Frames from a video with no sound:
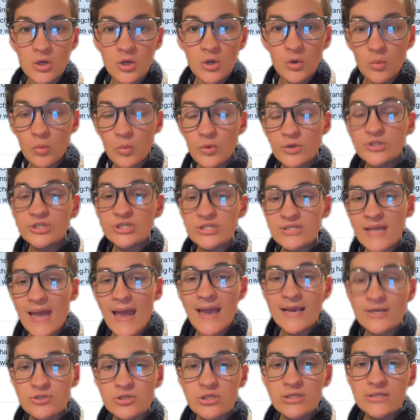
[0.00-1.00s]
which is
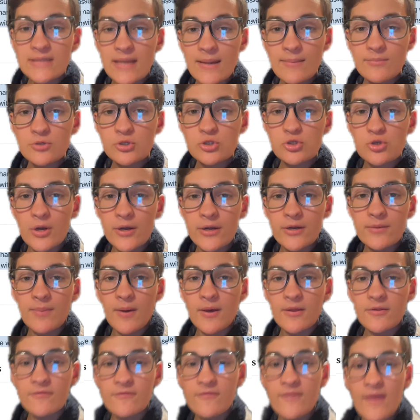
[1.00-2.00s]
actually demonstrated by the
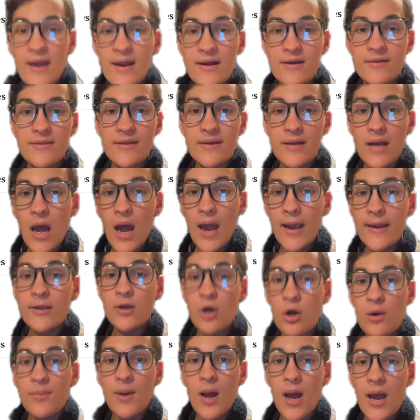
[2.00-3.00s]
fact that high
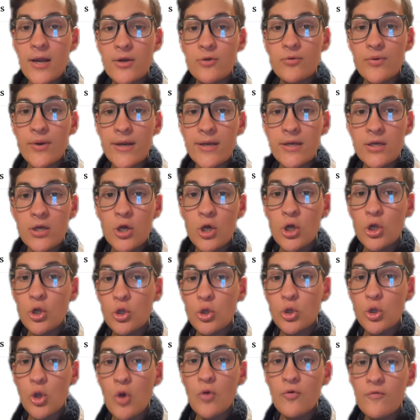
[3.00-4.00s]
carbohydrate,
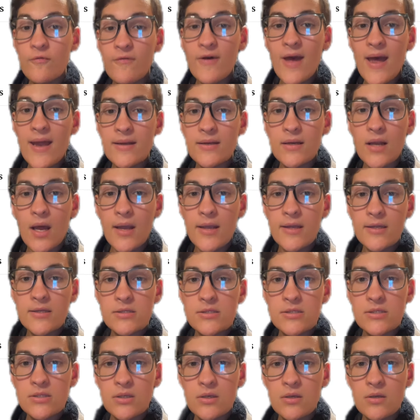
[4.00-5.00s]
low fat diets
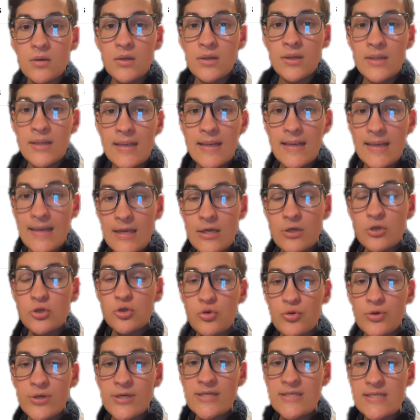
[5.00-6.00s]

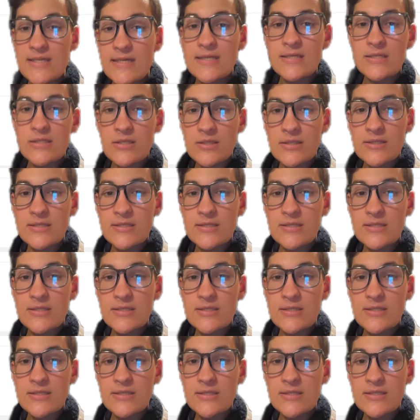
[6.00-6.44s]
increase insulin